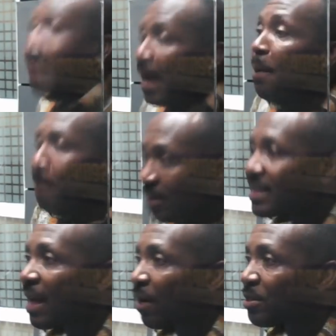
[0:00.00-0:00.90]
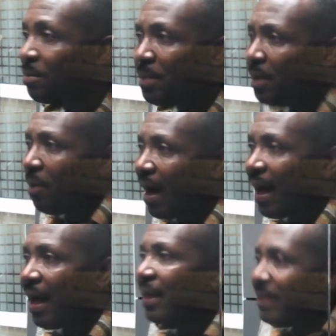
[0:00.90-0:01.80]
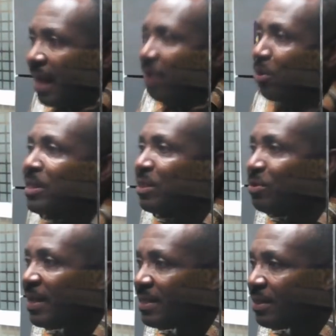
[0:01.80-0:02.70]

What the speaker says: German South. Meanwhile, that constituency